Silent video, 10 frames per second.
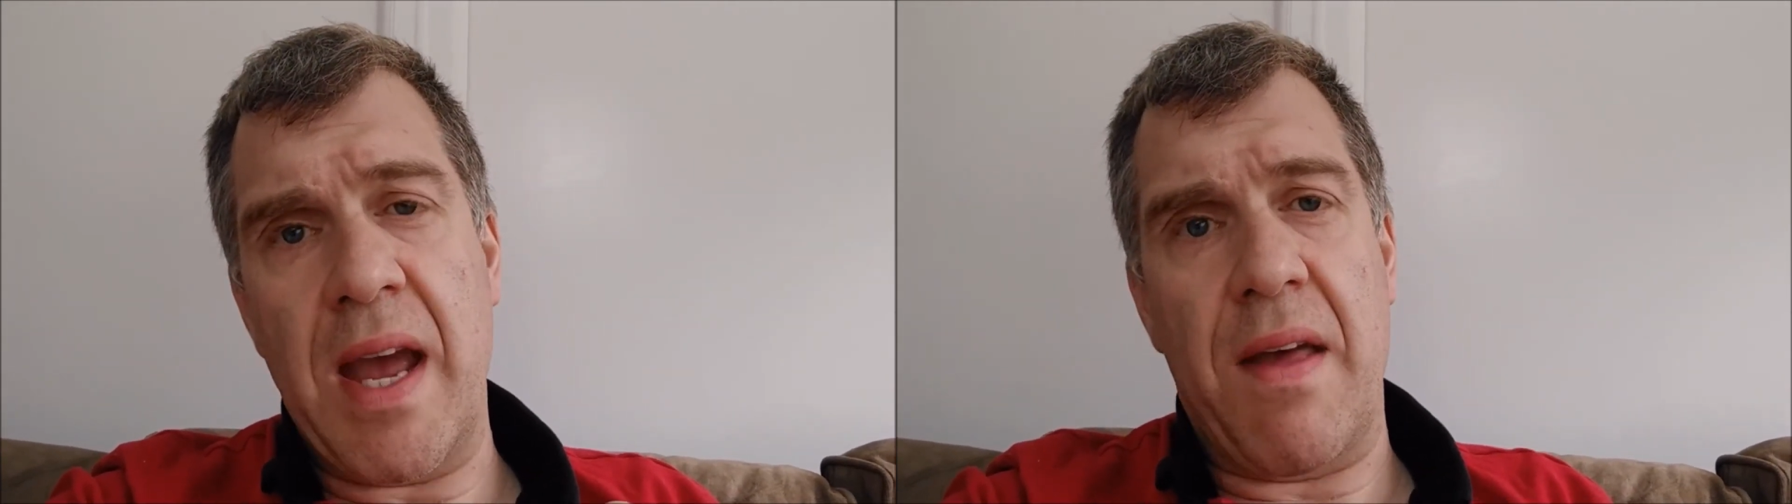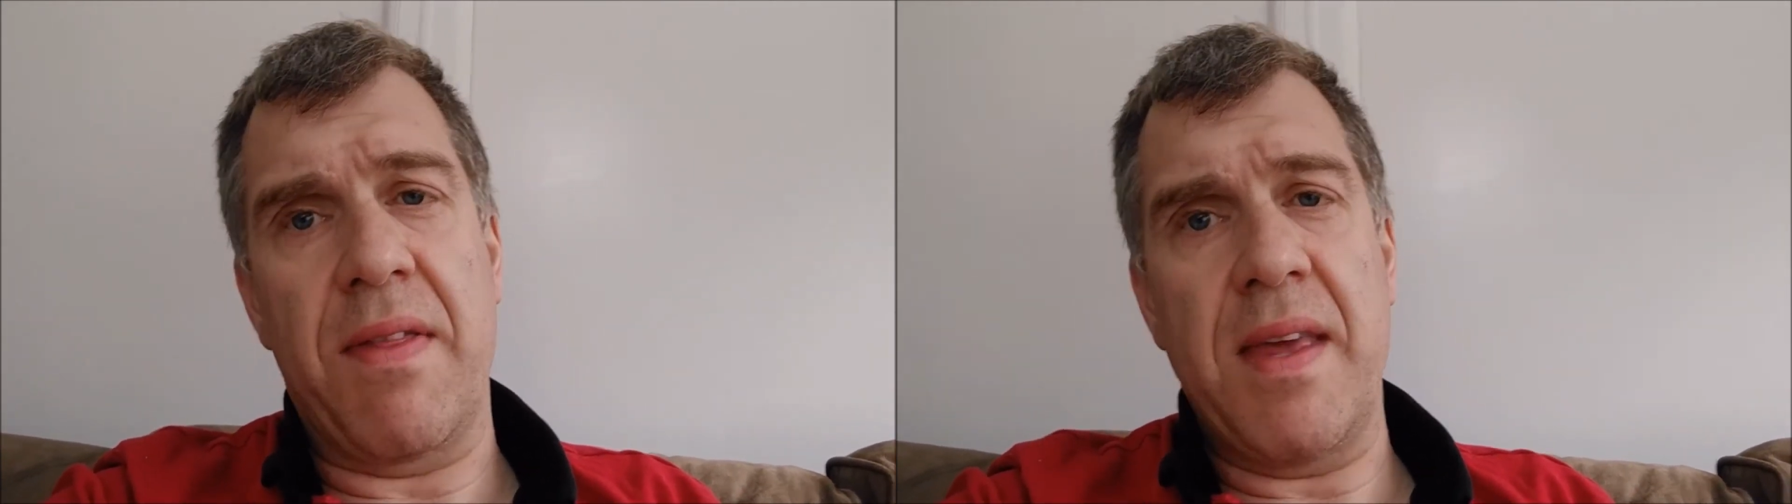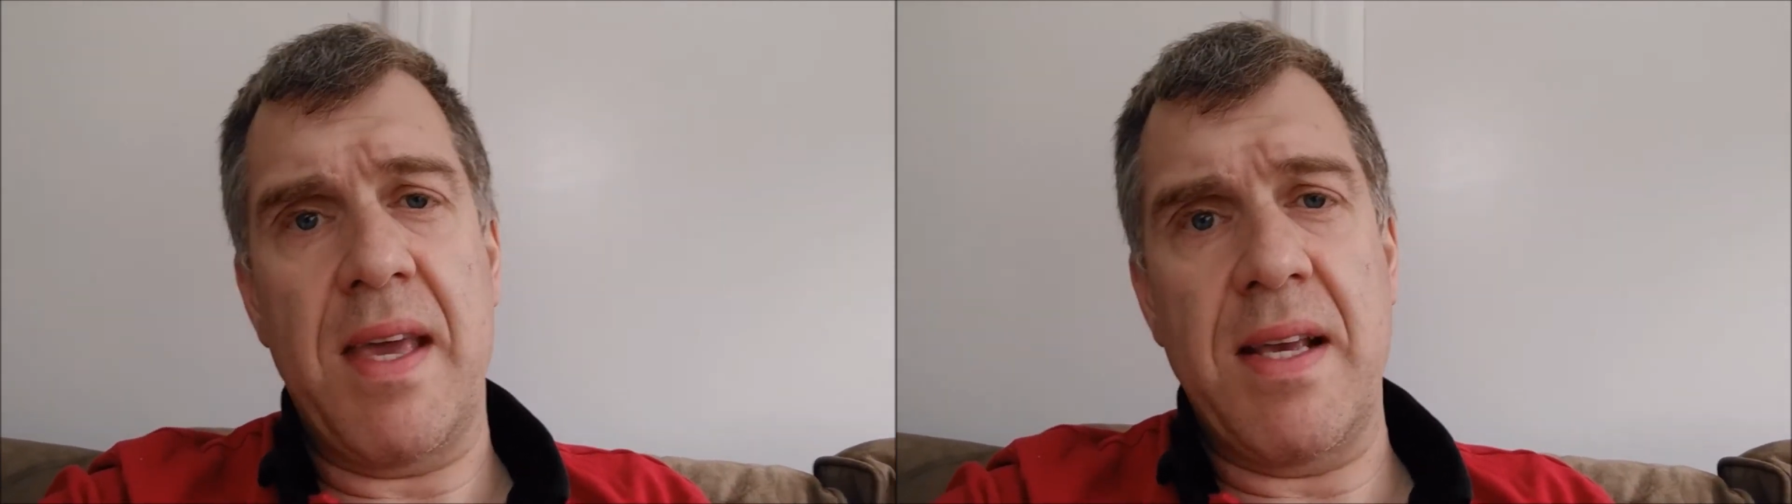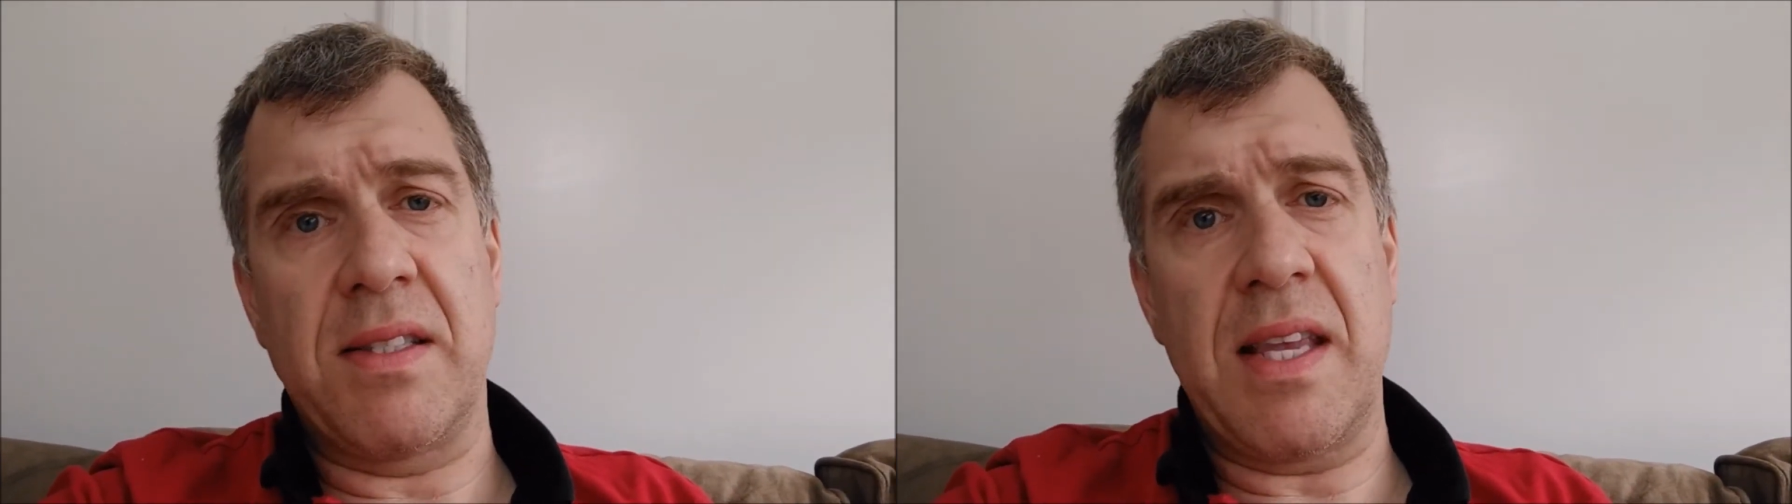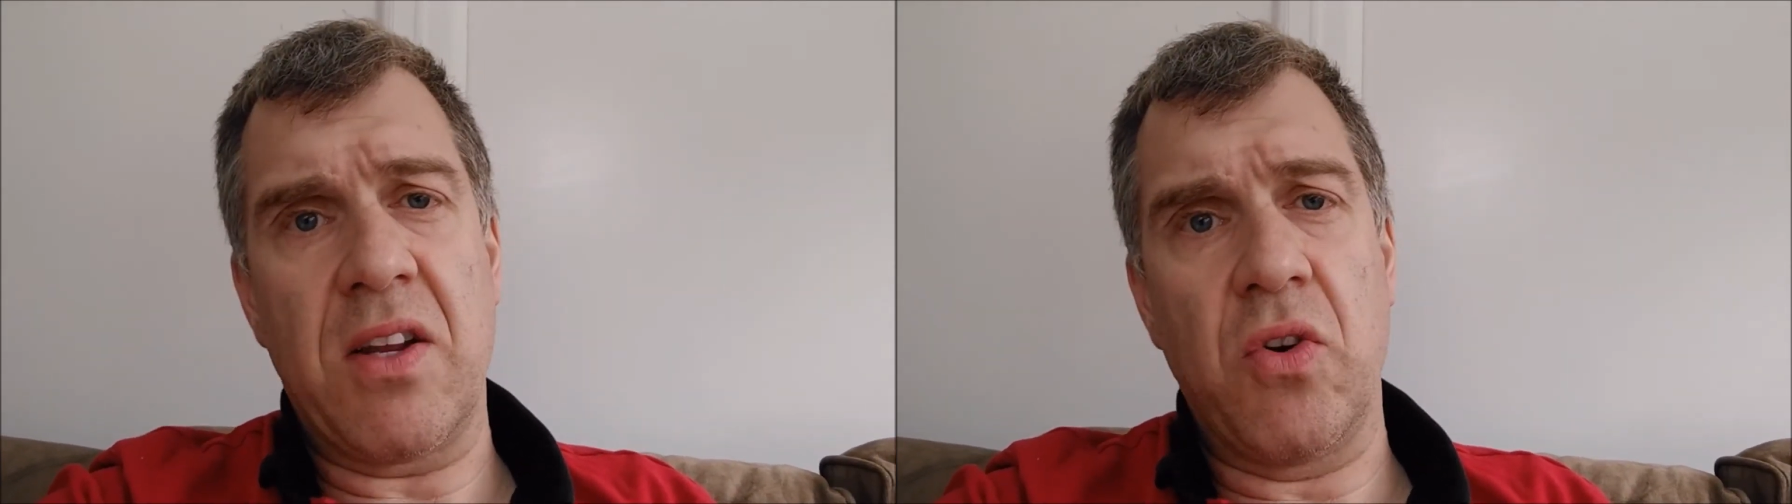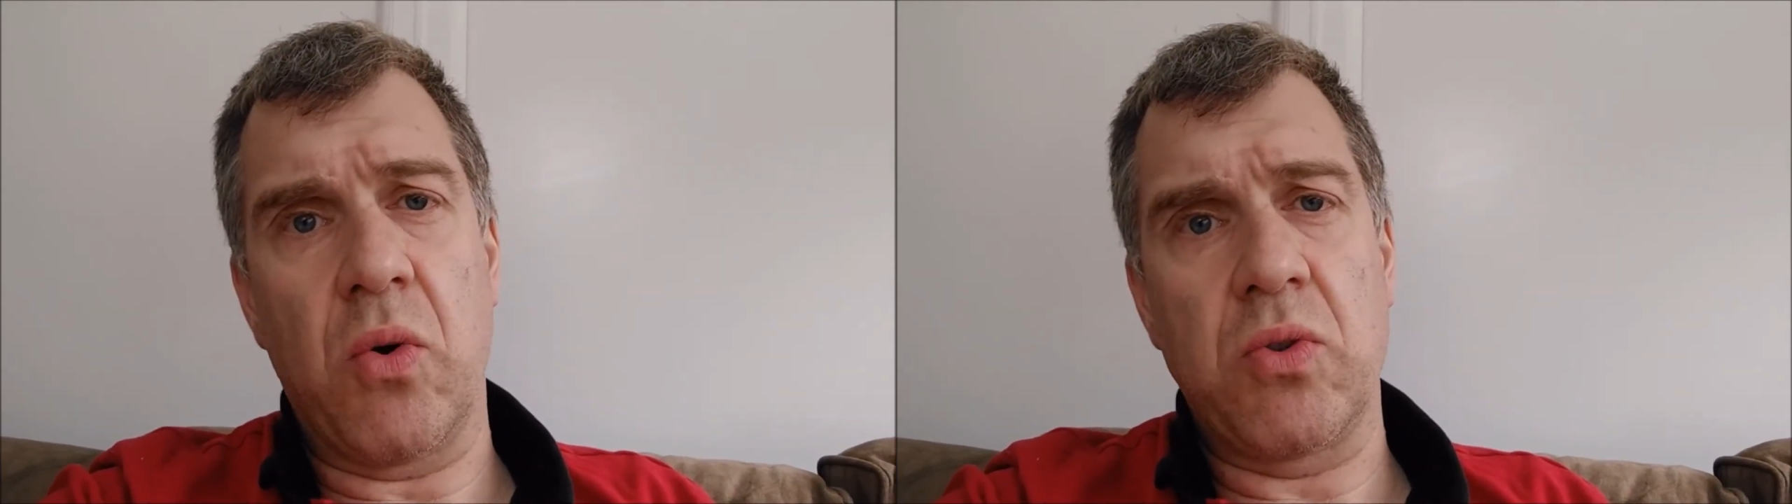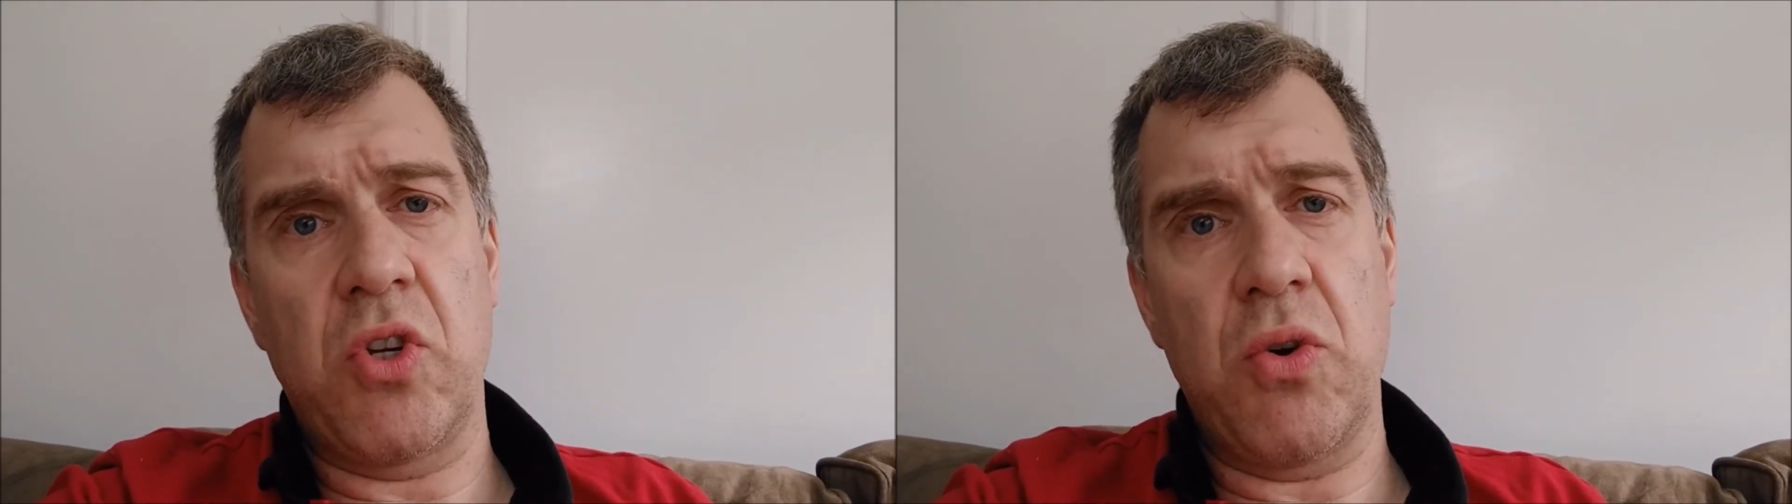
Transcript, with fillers: get the signal